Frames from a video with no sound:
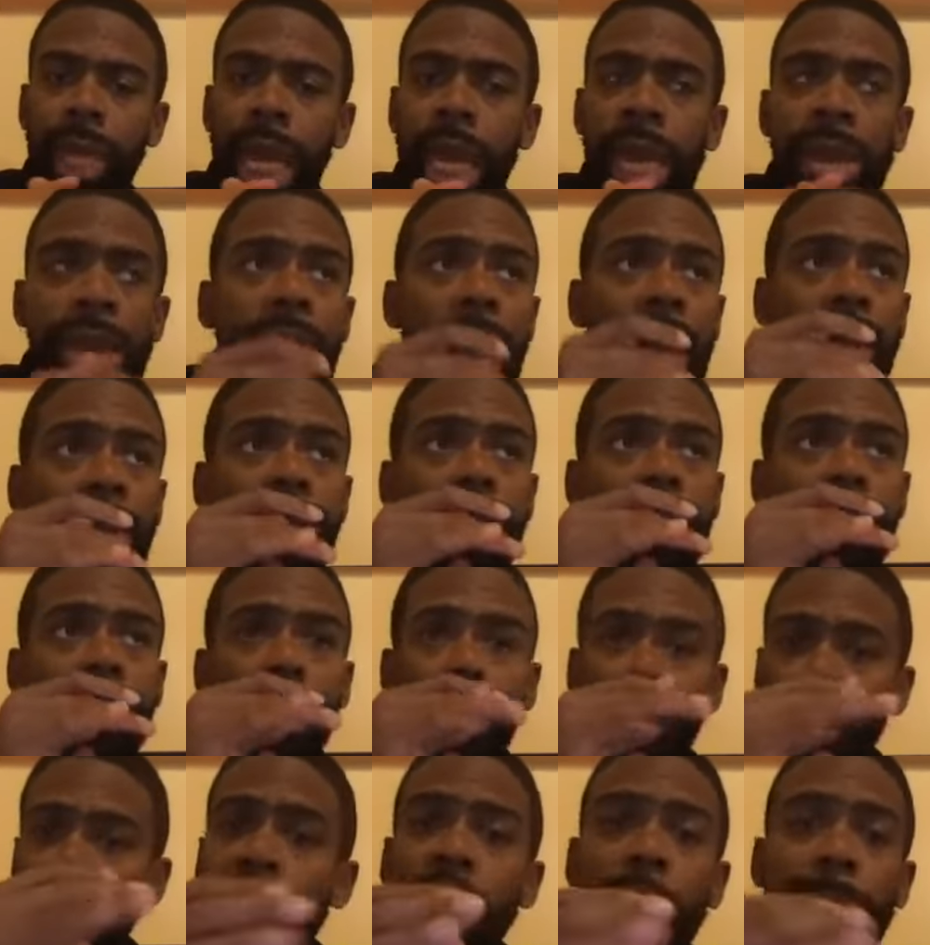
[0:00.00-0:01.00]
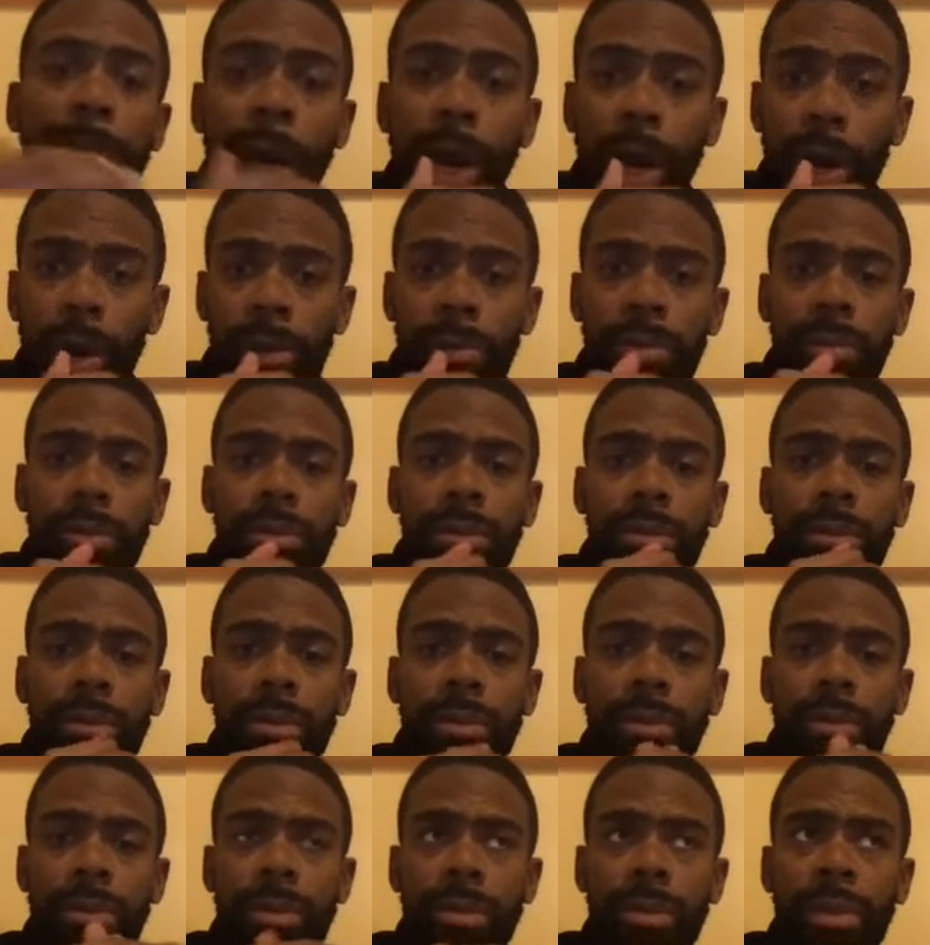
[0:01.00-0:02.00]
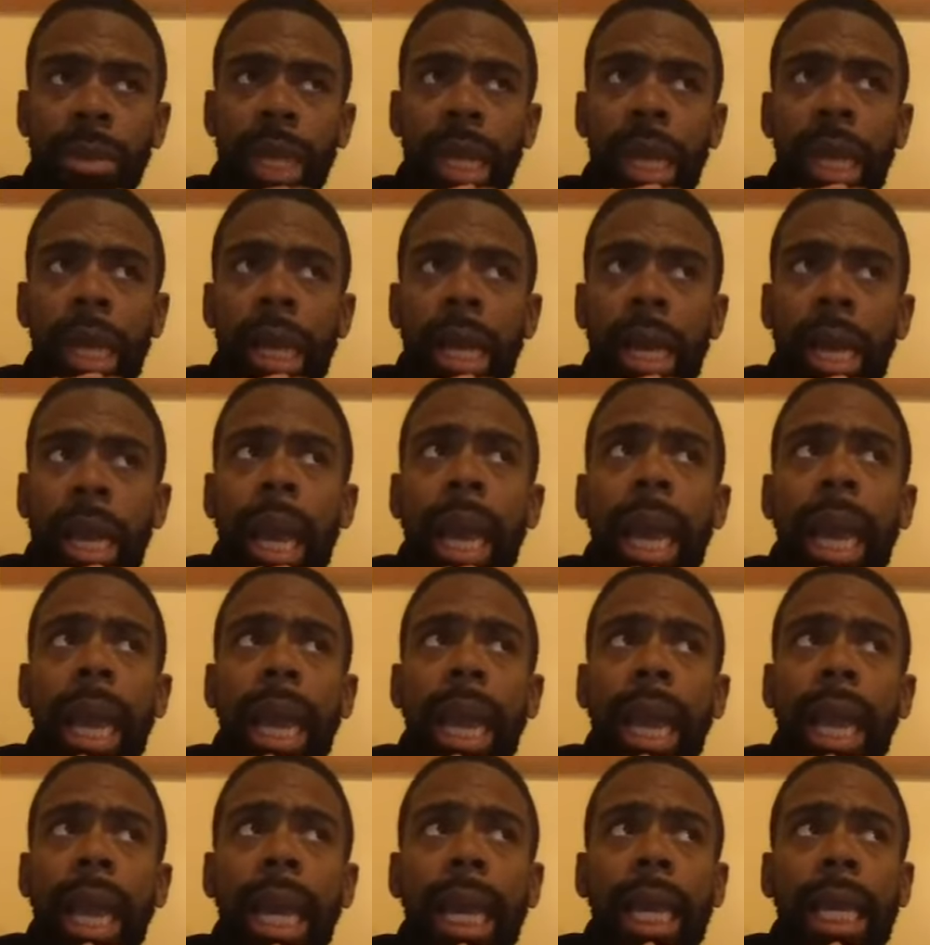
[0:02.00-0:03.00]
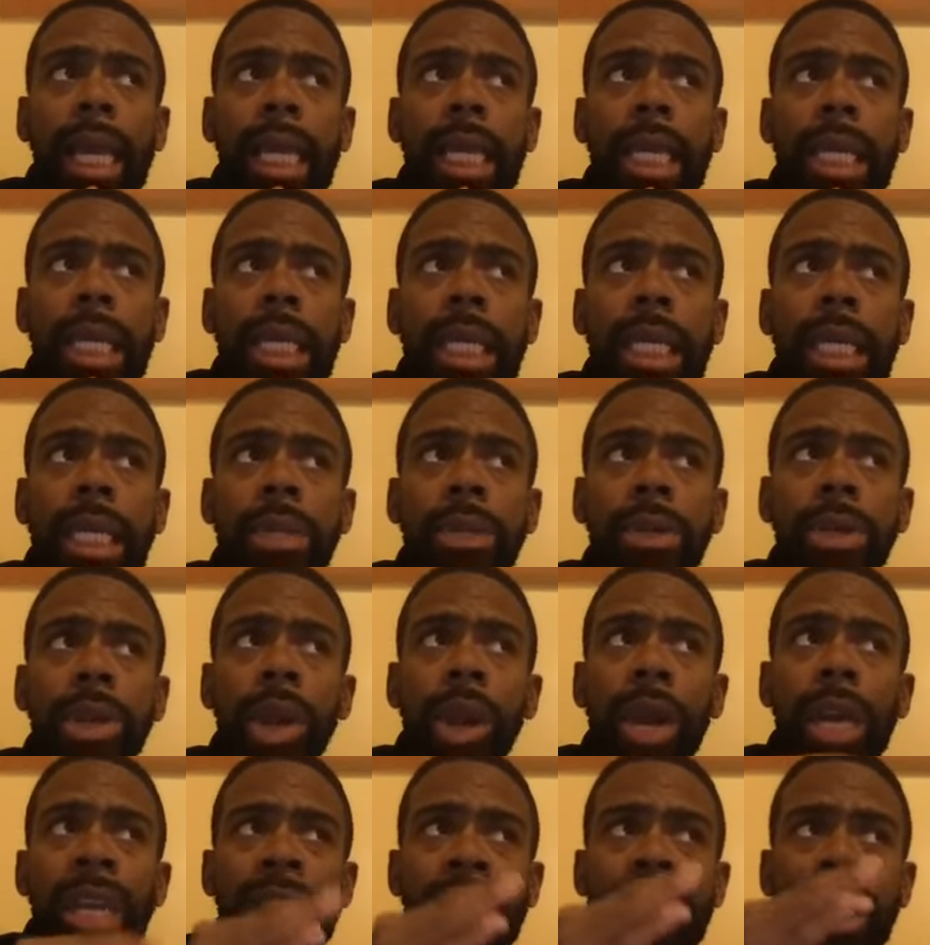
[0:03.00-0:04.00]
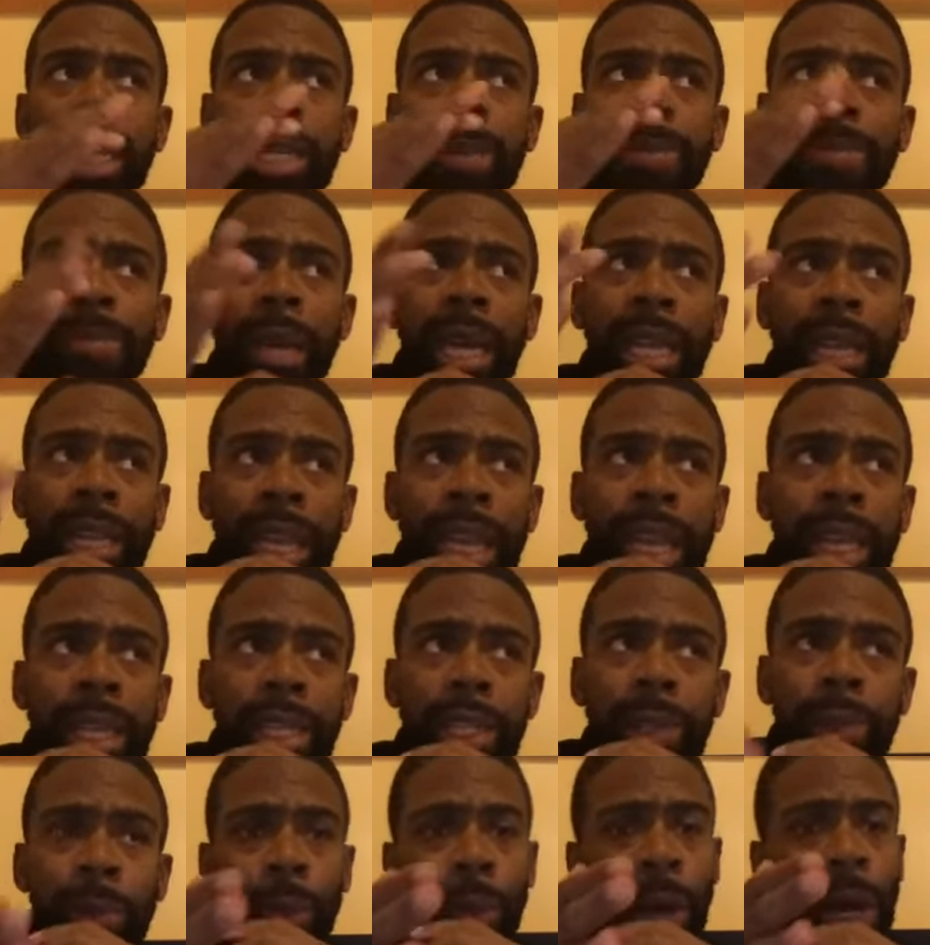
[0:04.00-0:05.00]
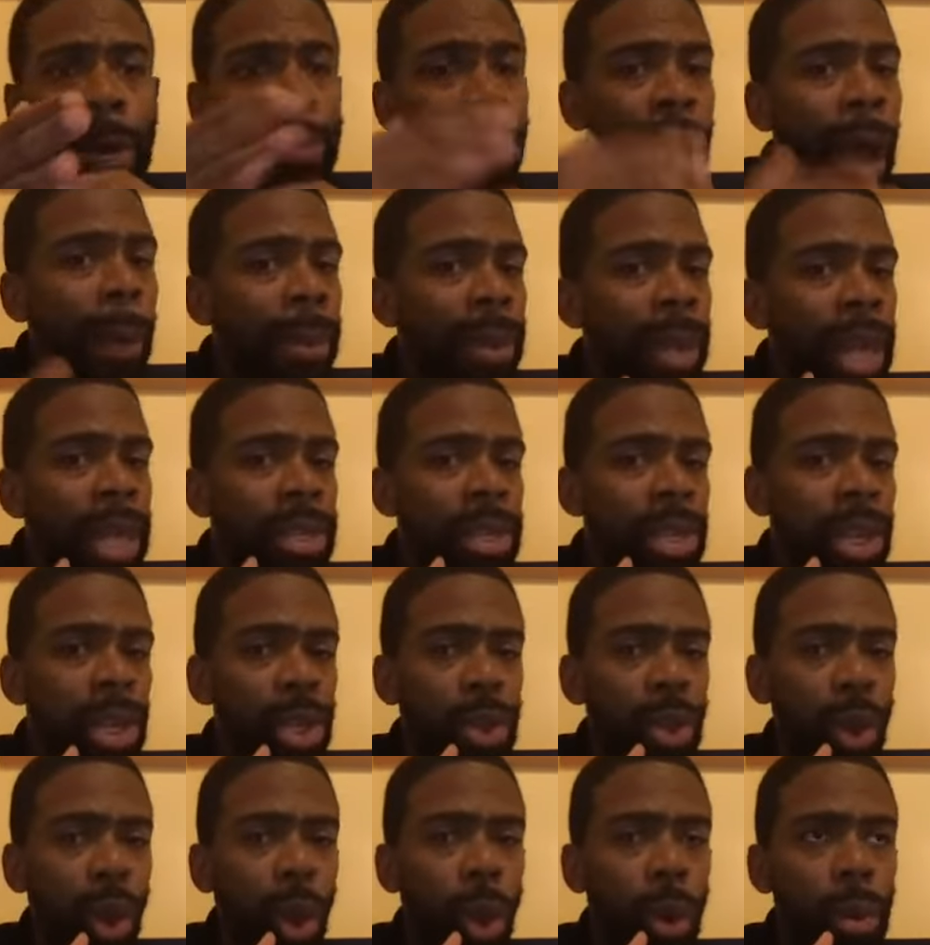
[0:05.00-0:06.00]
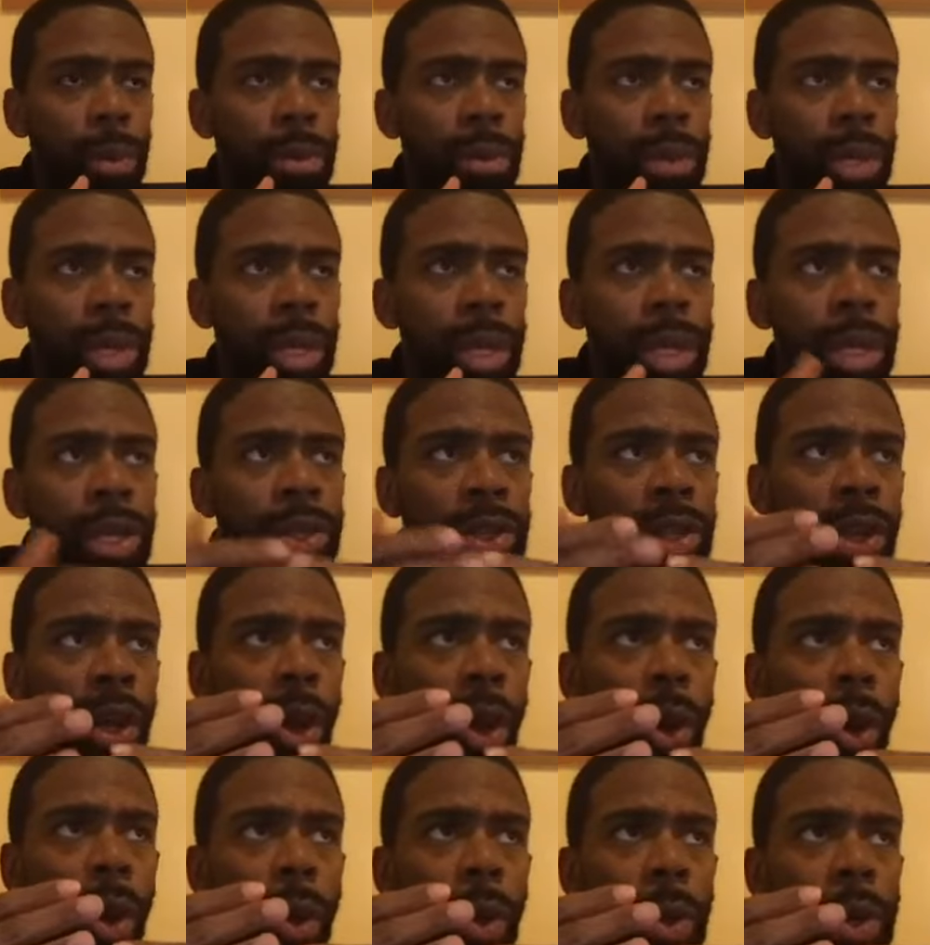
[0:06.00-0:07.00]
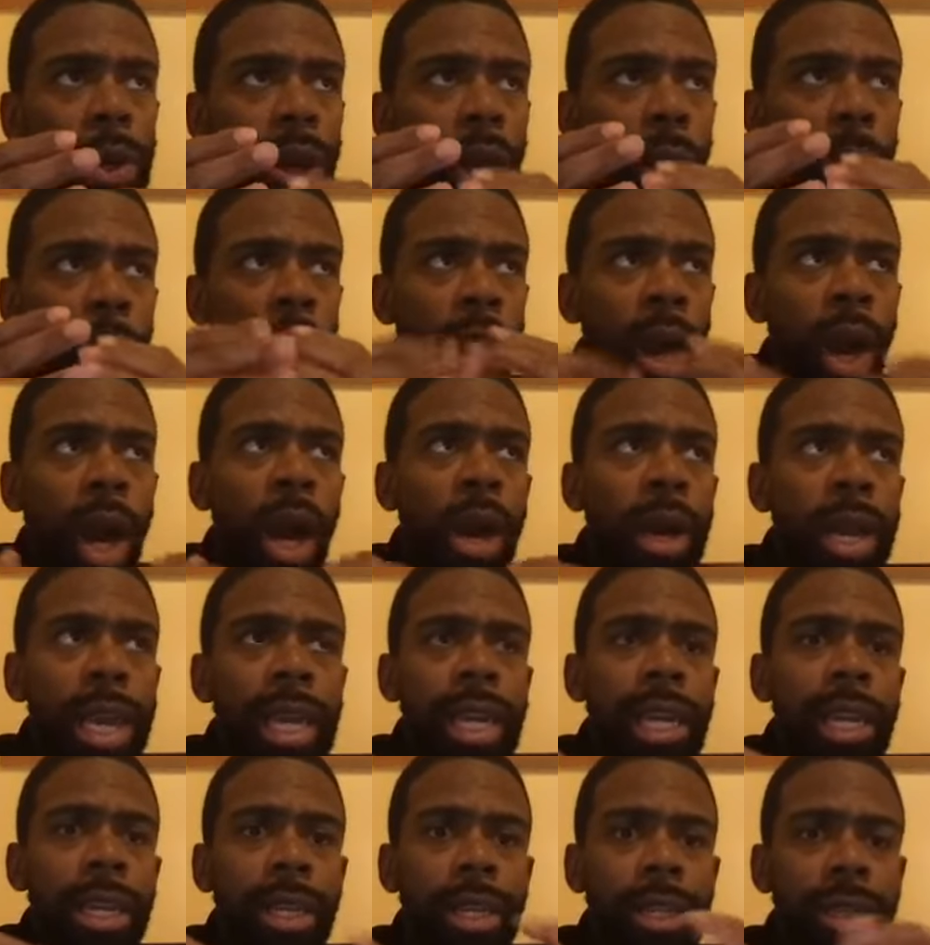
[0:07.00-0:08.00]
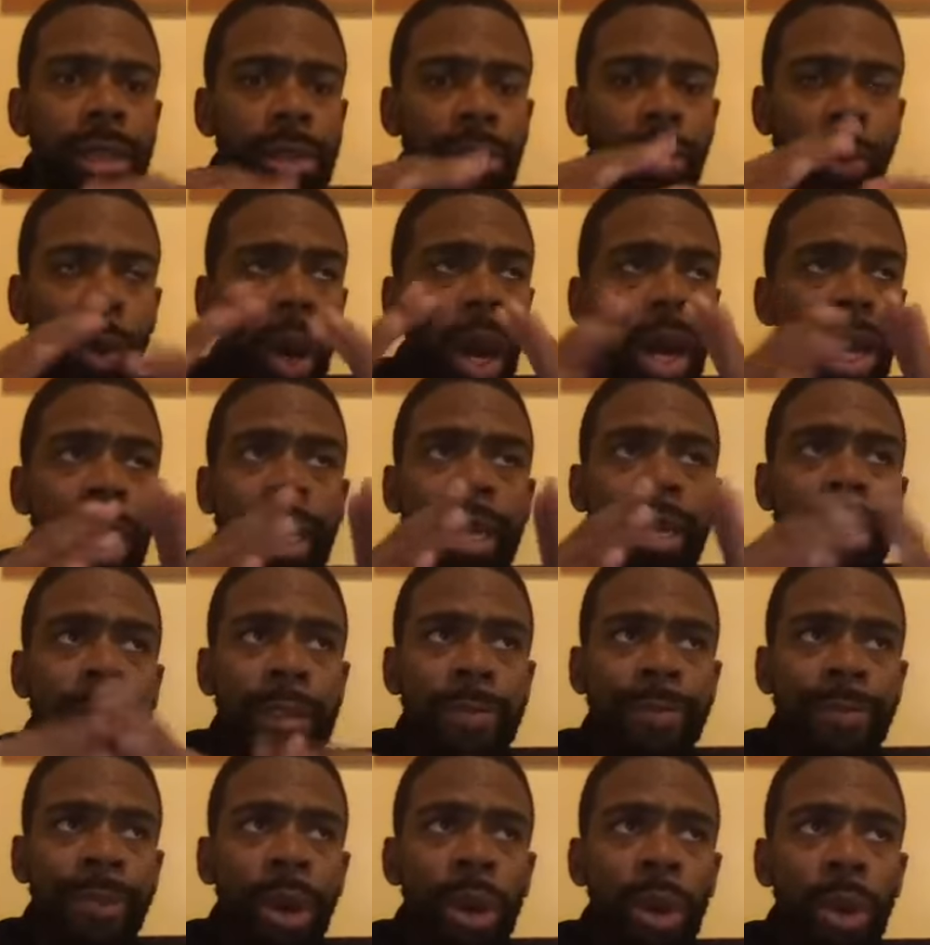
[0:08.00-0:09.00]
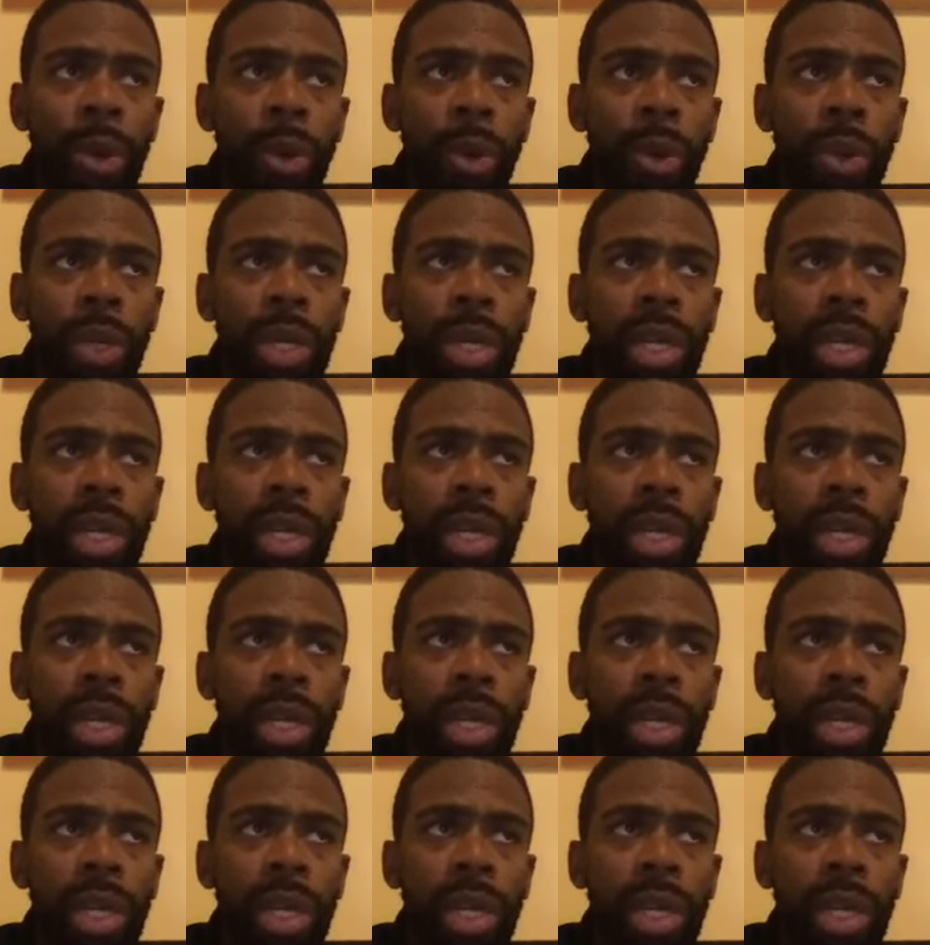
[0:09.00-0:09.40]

That's GMO. And you know, and these elites want population control. So, you know, we're all eating this, we're all eating this food